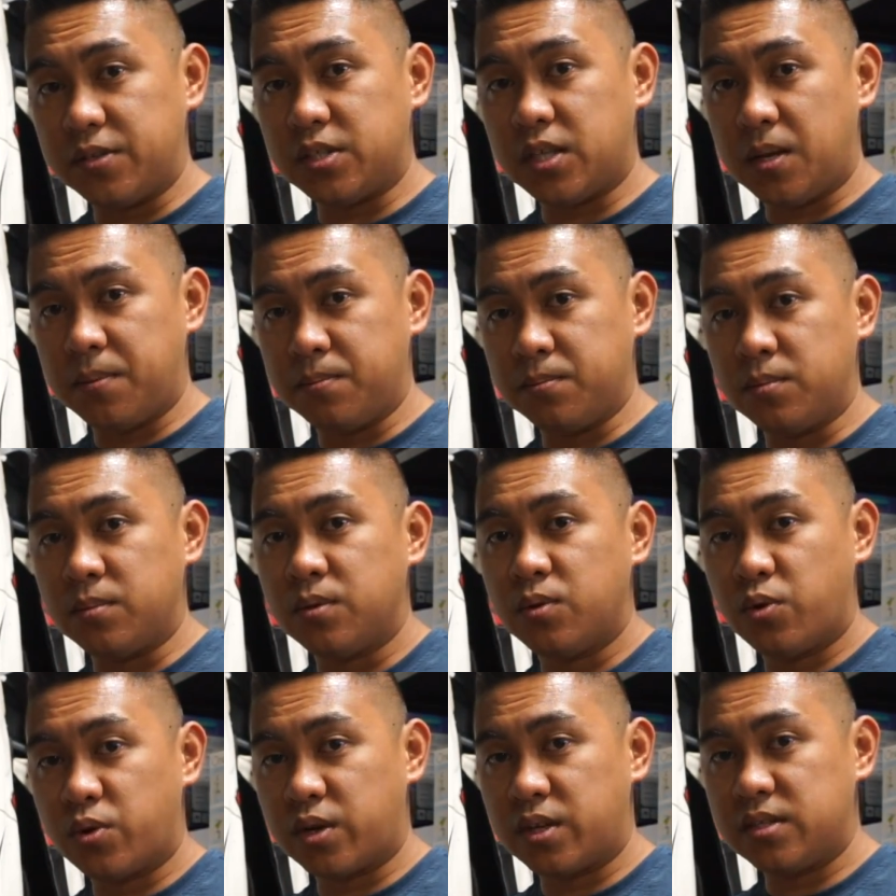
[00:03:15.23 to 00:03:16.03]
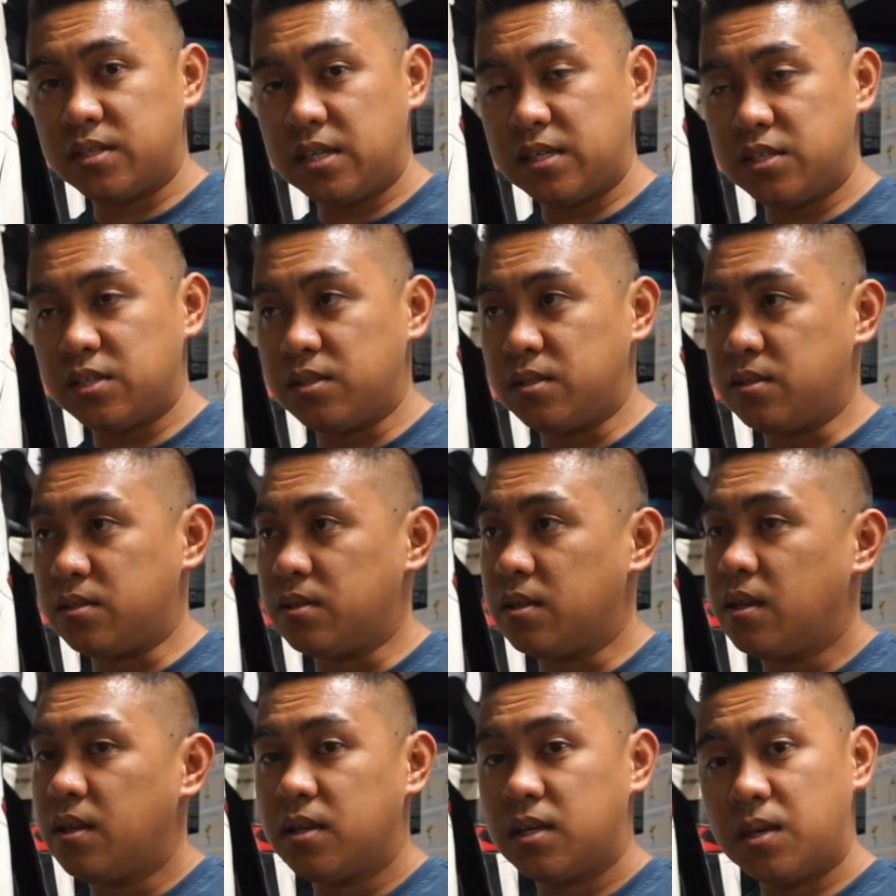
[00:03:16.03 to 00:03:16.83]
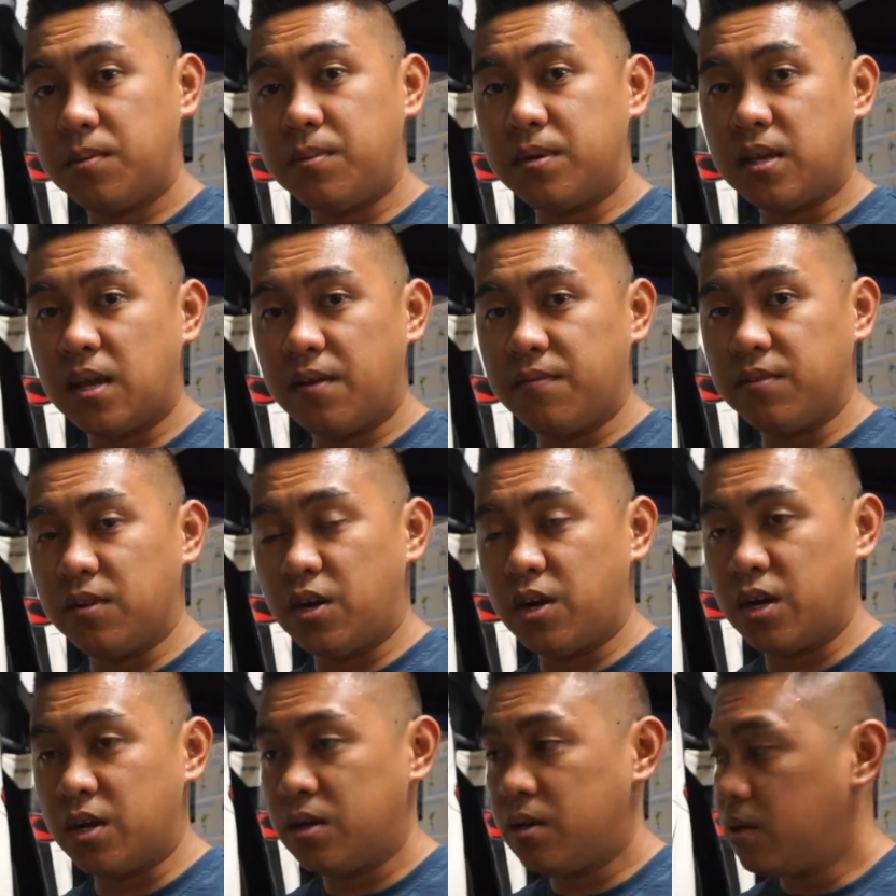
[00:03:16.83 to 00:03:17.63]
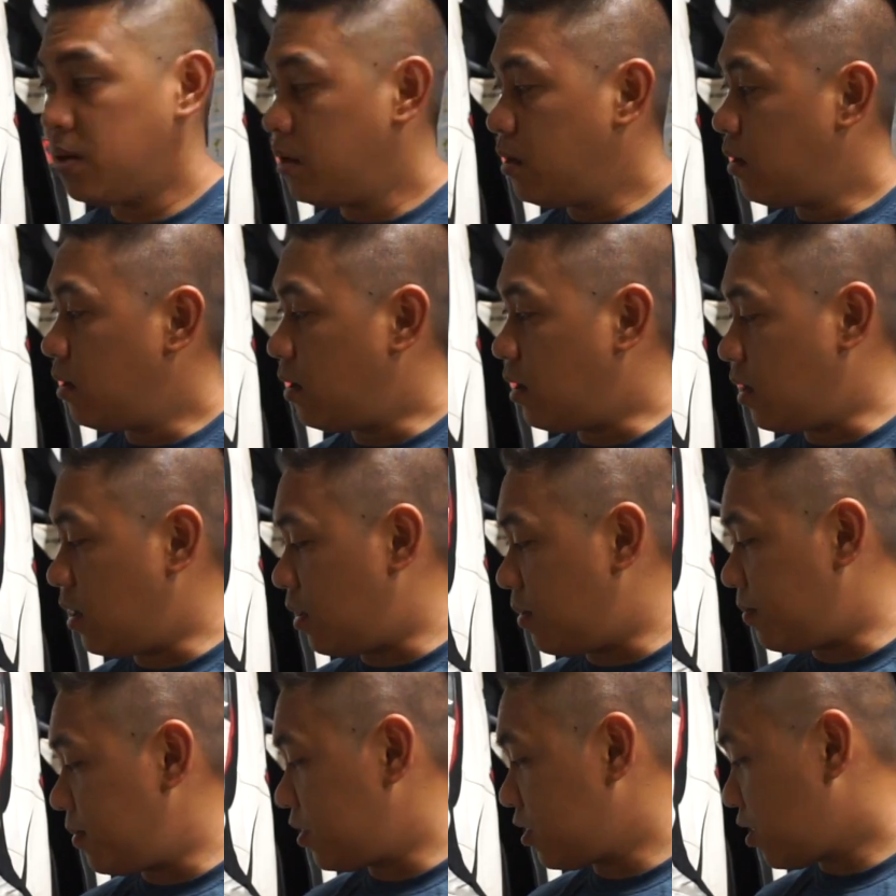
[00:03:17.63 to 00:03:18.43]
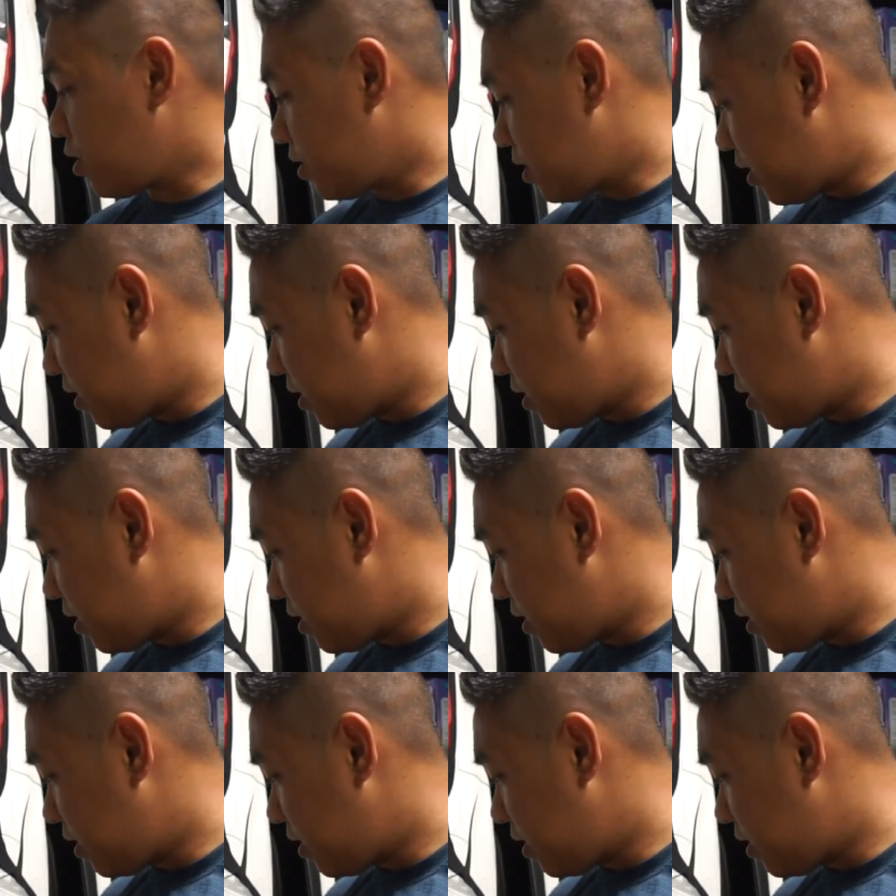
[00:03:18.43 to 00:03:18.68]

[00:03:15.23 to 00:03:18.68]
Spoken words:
some organizations. It can be Kevlar, as long